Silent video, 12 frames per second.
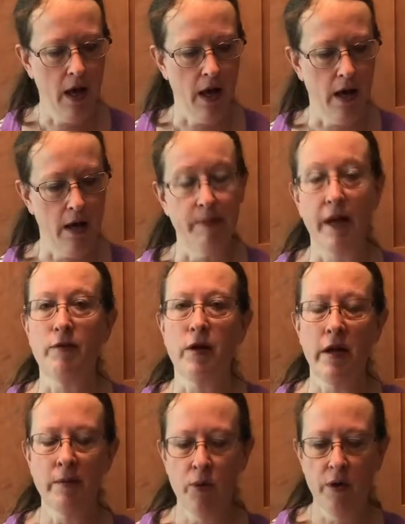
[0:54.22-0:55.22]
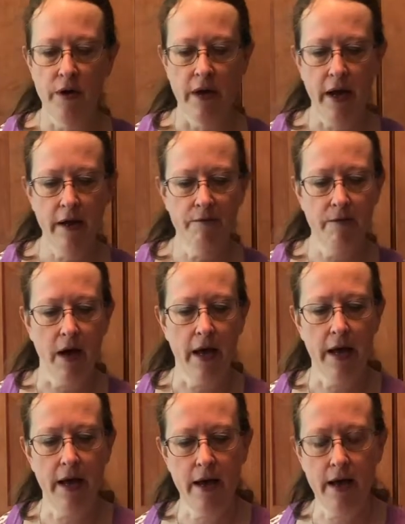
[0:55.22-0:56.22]
I have a cutting board knife. I
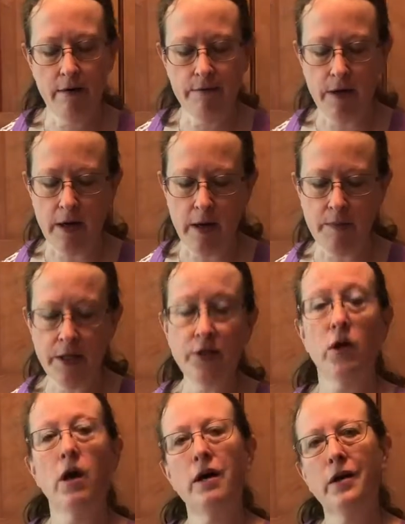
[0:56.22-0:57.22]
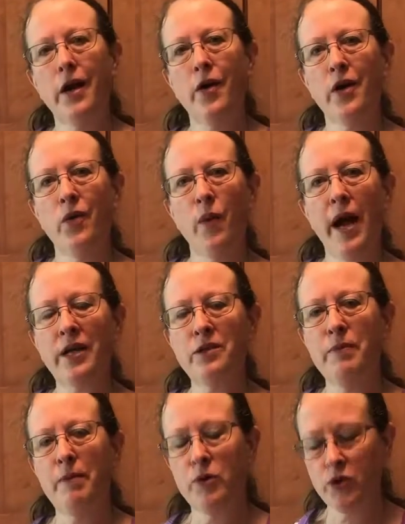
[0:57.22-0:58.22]
have, these are Hungarian wax
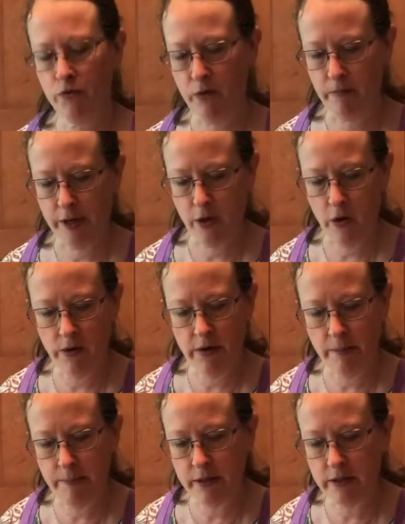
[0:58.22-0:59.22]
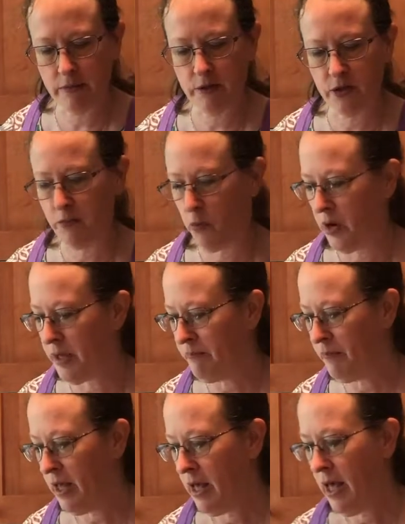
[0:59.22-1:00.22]
peppers from my garden. I picked them this morning.
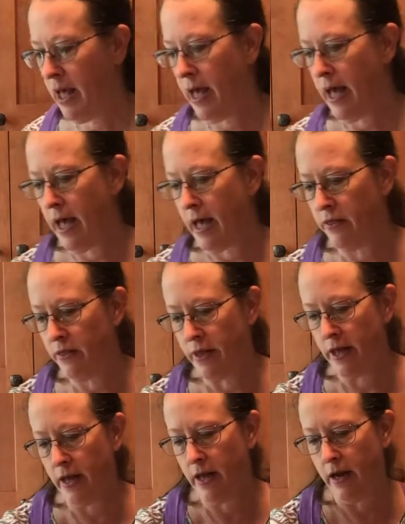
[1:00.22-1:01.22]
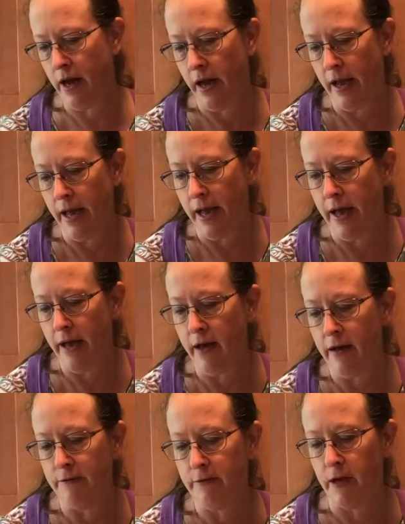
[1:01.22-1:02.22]
And then I
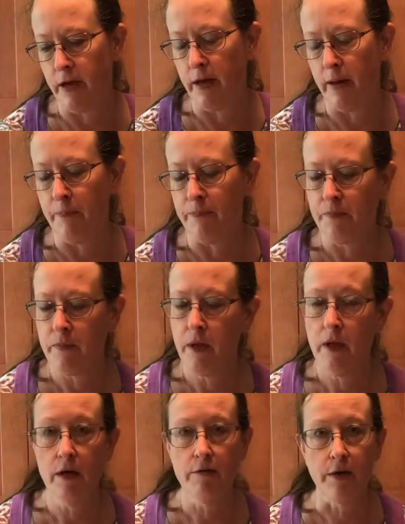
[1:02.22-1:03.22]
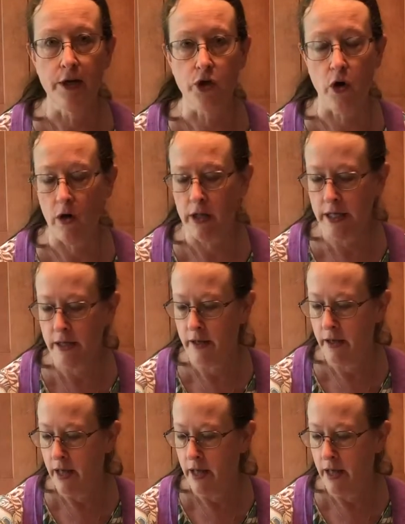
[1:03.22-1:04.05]
have fresh garlic